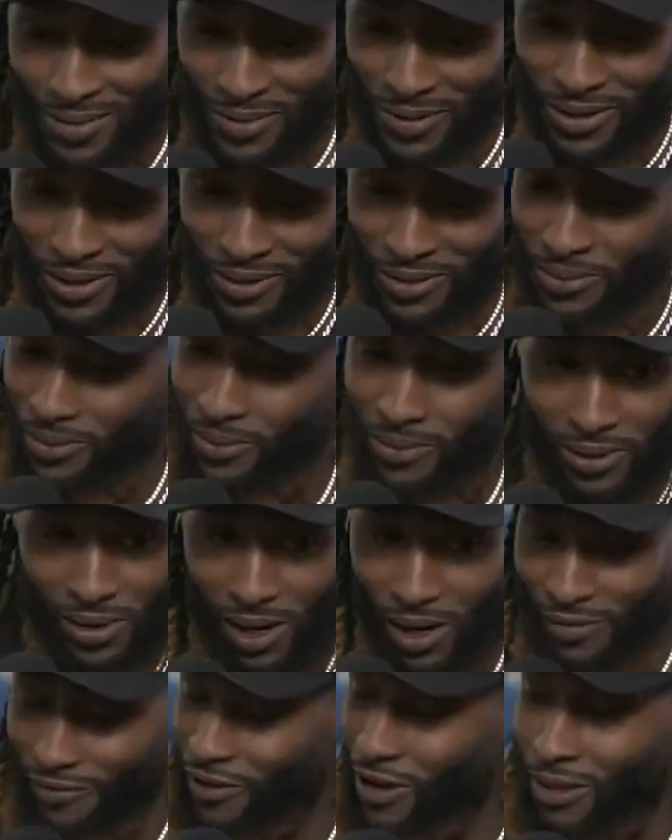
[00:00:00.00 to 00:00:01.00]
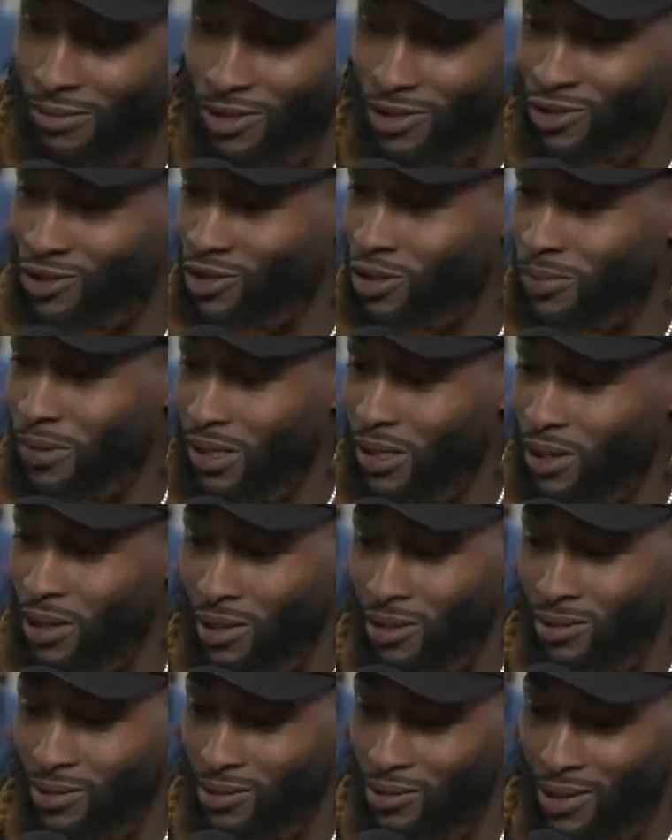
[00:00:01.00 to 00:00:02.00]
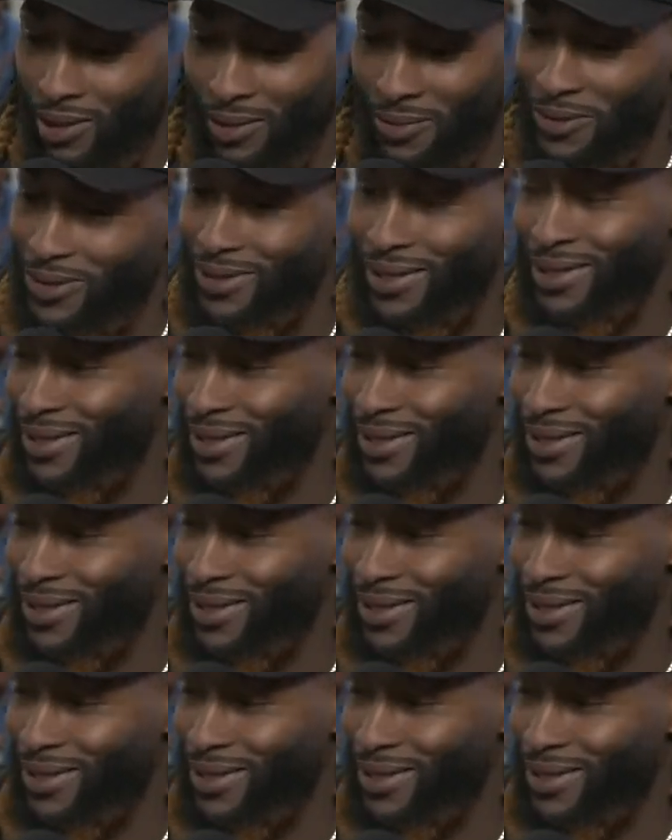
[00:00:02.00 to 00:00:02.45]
we our families are super close. Uh, we